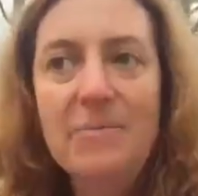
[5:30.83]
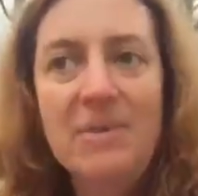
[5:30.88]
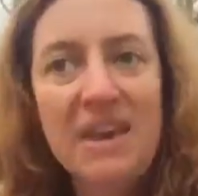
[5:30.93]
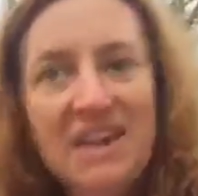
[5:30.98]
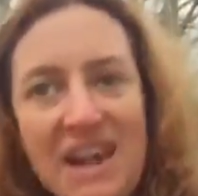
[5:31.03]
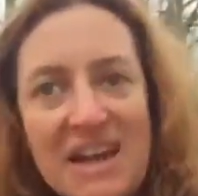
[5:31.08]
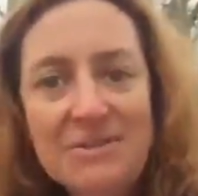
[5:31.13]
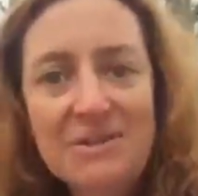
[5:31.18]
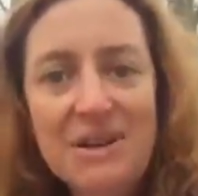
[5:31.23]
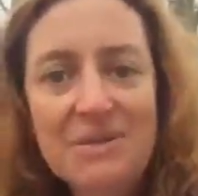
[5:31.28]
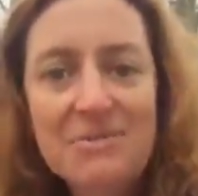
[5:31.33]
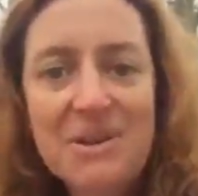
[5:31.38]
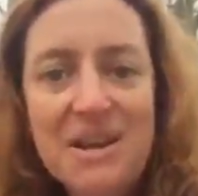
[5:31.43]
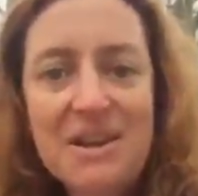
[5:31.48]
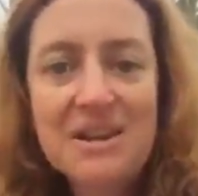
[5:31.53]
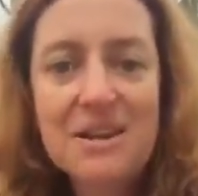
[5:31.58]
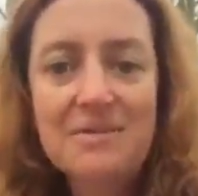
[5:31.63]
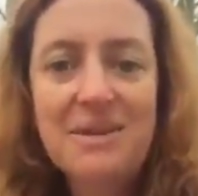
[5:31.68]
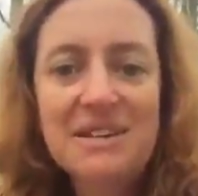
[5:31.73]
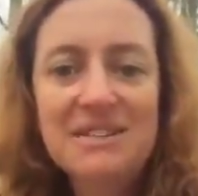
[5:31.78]
And that's what I'm
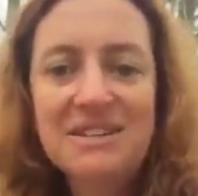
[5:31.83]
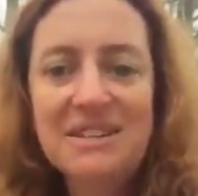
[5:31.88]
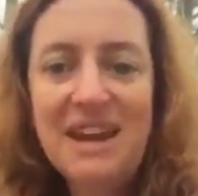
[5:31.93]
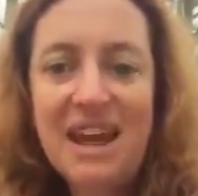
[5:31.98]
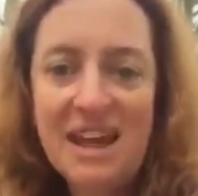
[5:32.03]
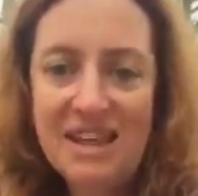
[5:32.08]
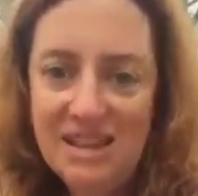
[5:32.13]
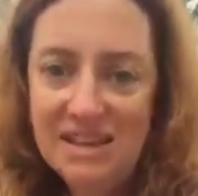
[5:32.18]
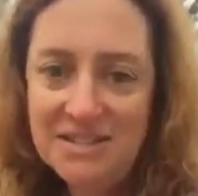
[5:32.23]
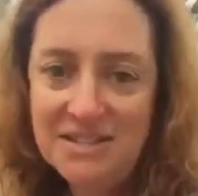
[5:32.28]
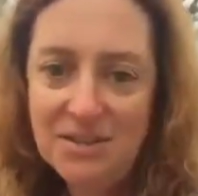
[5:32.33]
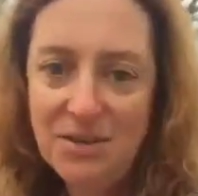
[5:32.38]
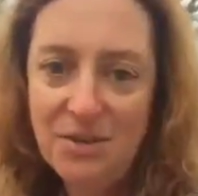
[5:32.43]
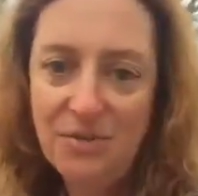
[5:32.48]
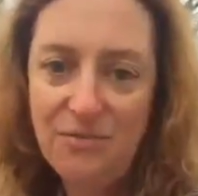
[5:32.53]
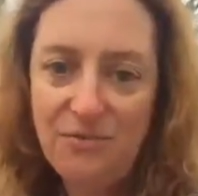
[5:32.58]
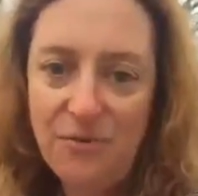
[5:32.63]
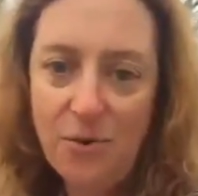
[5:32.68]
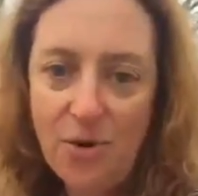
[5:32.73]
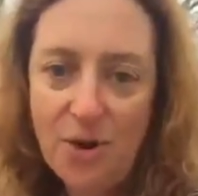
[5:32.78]
talking about today. Let's
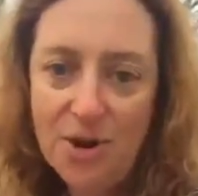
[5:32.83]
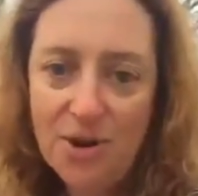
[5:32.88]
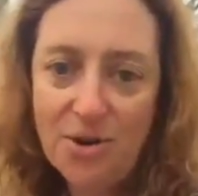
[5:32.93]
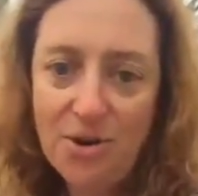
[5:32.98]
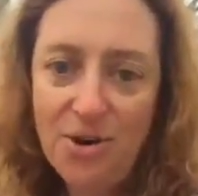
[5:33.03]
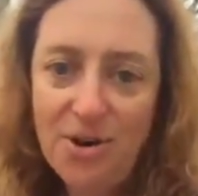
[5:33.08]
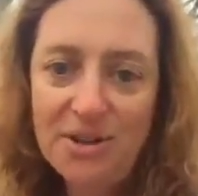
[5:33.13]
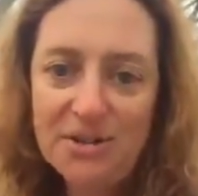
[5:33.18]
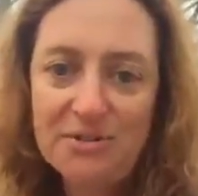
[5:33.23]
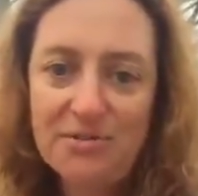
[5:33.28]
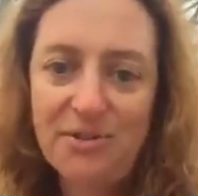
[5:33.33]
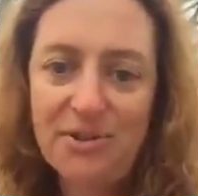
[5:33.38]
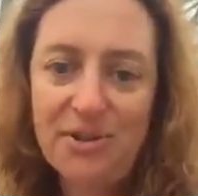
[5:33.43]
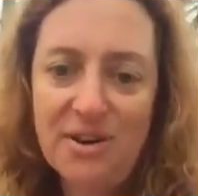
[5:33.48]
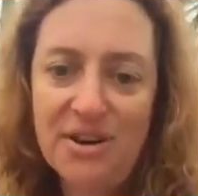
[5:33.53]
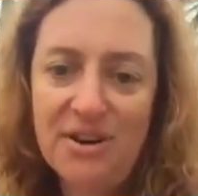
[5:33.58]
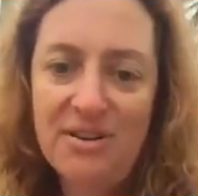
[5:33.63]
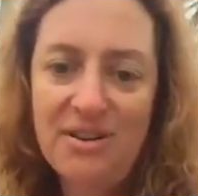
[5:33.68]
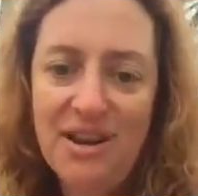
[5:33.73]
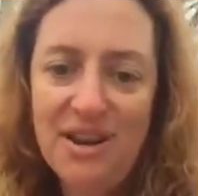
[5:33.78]
do 4 goals for
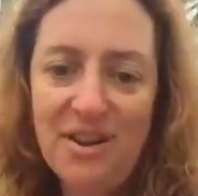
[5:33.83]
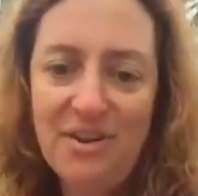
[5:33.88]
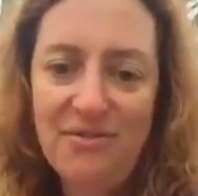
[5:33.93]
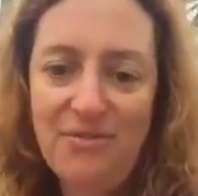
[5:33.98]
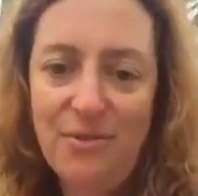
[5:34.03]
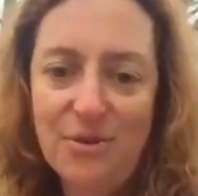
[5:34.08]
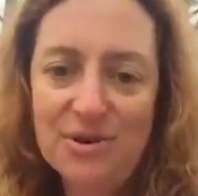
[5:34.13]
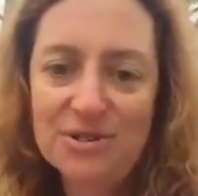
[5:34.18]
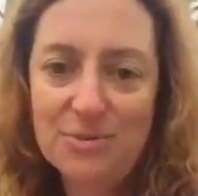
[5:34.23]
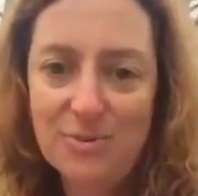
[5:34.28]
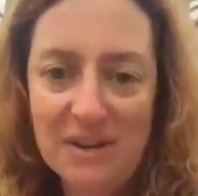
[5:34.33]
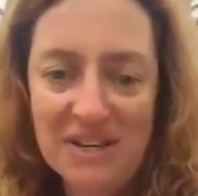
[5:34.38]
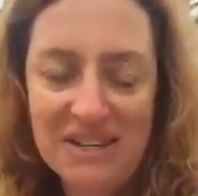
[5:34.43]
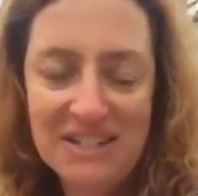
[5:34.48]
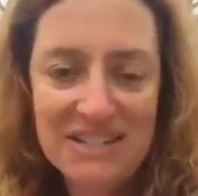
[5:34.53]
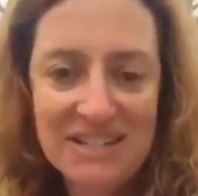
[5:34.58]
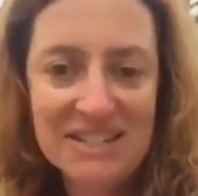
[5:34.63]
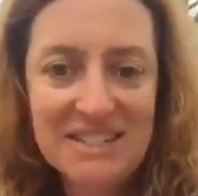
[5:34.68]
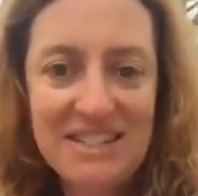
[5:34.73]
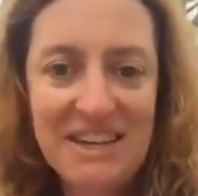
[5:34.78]

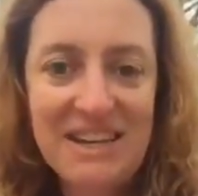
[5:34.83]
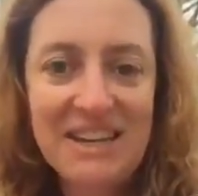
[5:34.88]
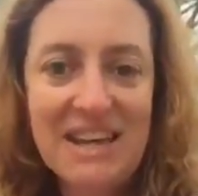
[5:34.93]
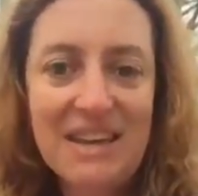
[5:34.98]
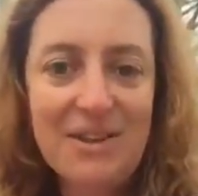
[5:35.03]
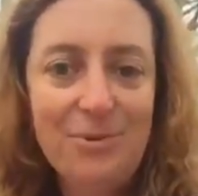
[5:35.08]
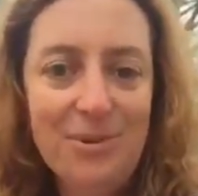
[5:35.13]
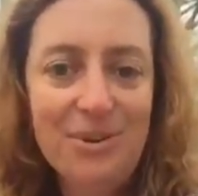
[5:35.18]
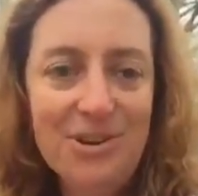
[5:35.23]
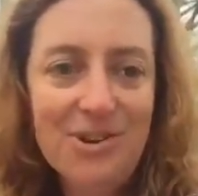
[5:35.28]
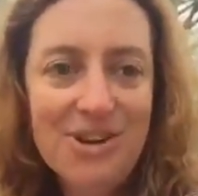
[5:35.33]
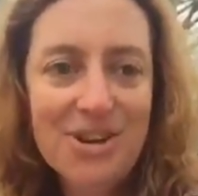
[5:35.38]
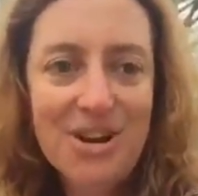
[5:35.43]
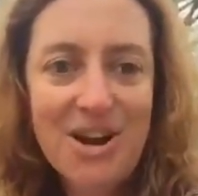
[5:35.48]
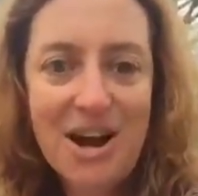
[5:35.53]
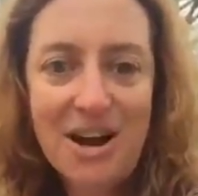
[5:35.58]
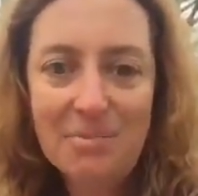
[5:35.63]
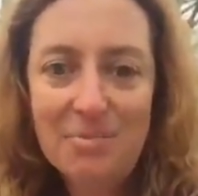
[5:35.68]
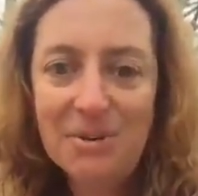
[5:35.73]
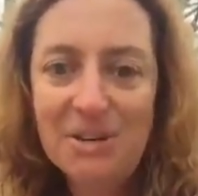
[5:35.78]
2016 that you want to
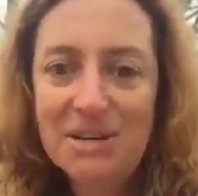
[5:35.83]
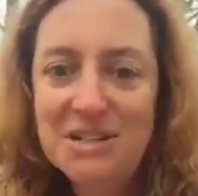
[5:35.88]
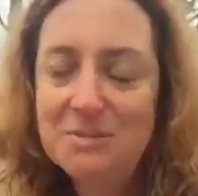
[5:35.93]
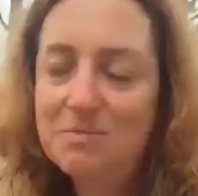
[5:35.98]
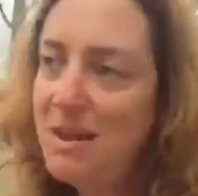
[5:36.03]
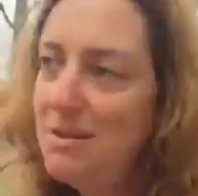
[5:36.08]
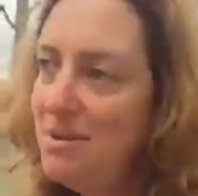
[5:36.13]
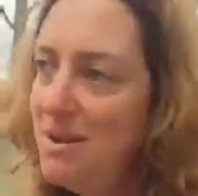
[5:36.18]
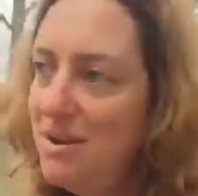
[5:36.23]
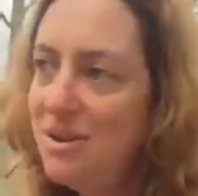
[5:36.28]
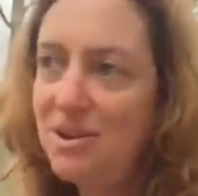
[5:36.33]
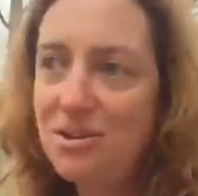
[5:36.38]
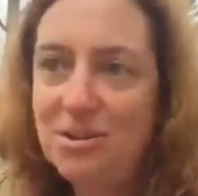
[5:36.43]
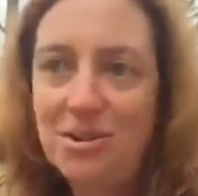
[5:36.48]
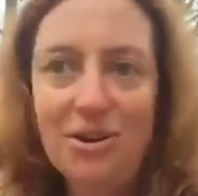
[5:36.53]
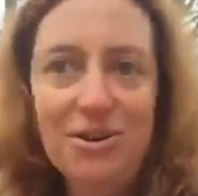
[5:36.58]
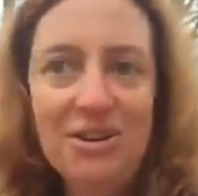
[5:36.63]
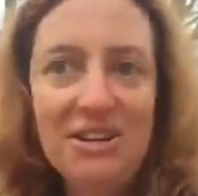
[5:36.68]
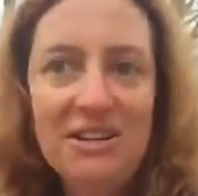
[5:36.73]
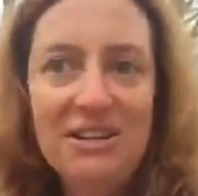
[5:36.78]
accomplish, maybe in your
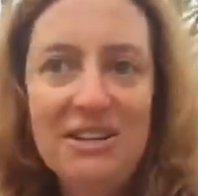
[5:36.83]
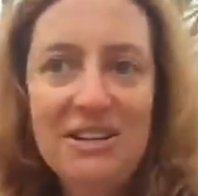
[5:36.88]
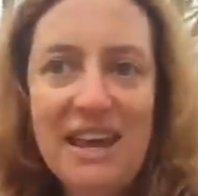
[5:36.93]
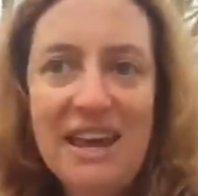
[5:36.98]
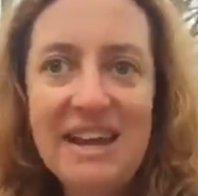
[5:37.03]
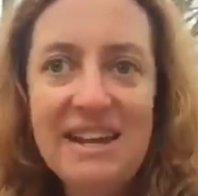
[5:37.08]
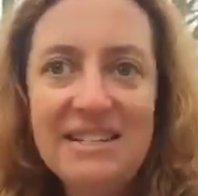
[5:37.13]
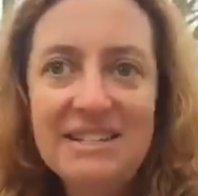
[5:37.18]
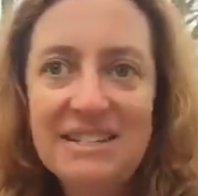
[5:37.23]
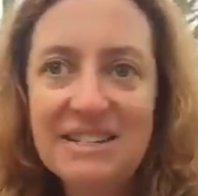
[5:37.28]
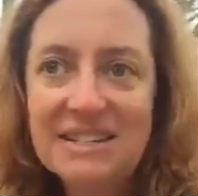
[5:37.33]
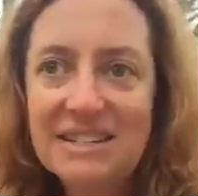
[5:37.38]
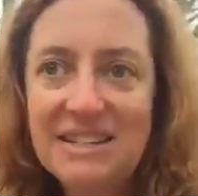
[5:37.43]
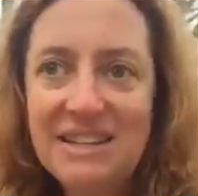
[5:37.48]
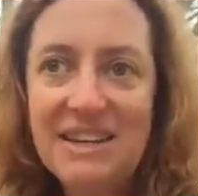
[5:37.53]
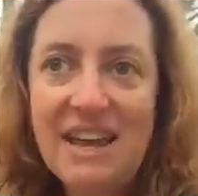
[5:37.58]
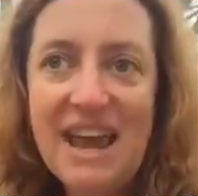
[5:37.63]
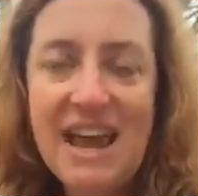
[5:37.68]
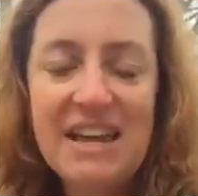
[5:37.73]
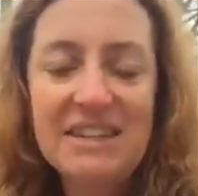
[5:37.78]
30 days,
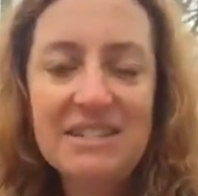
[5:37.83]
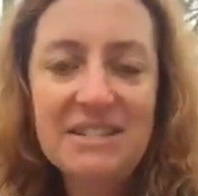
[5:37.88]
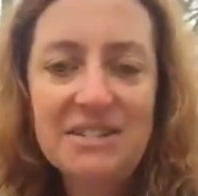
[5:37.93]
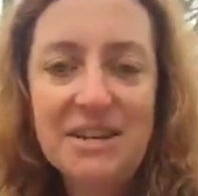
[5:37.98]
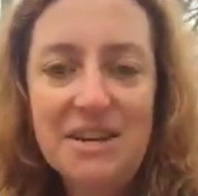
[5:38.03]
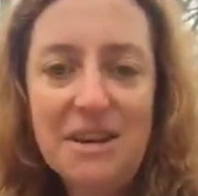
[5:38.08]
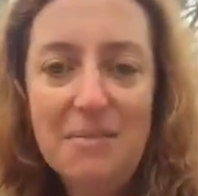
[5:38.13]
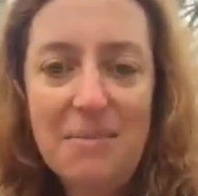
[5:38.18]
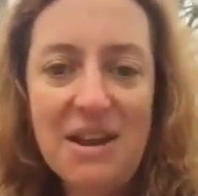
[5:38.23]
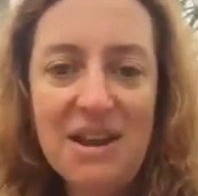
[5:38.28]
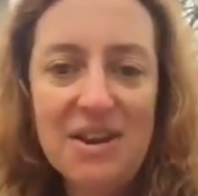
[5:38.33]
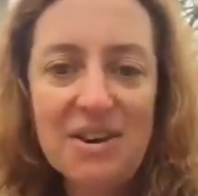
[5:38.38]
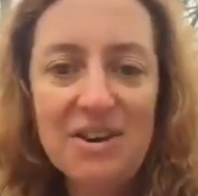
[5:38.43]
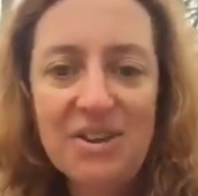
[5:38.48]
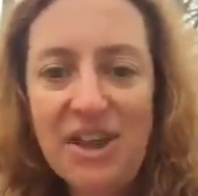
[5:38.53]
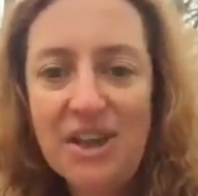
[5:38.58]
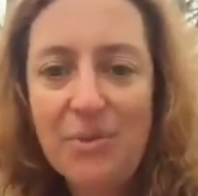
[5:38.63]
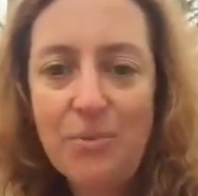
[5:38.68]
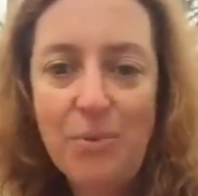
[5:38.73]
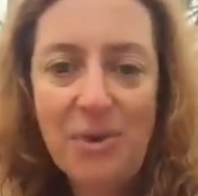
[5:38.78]
60 days. It's going to be your
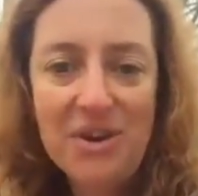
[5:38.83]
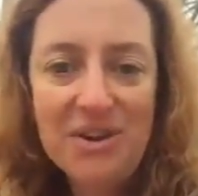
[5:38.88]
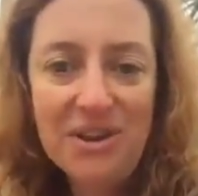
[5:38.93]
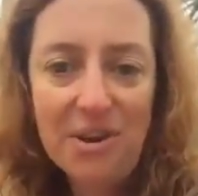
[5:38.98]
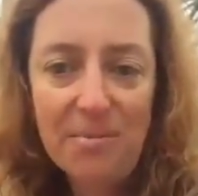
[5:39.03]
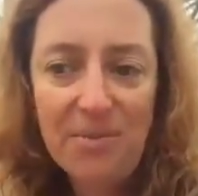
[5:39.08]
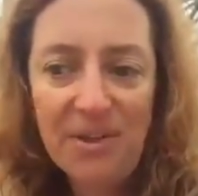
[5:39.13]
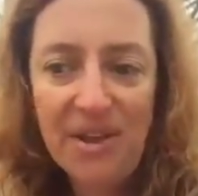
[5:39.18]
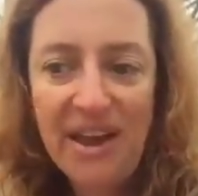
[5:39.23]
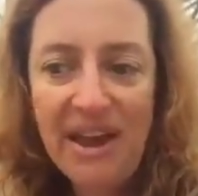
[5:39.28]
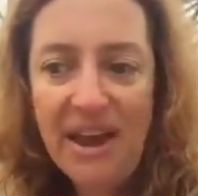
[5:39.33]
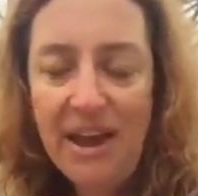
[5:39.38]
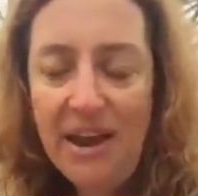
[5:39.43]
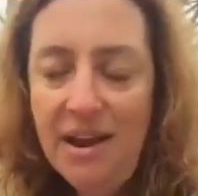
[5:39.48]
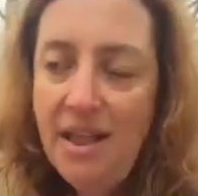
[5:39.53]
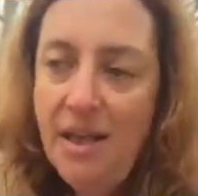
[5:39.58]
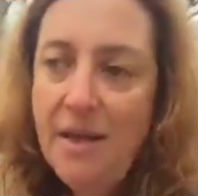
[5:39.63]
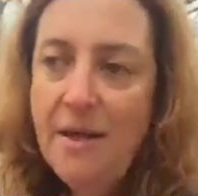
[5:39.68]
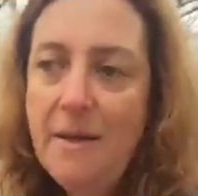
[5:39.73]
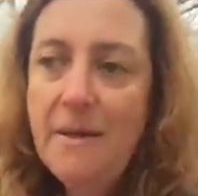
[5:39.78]
like 1 year plan.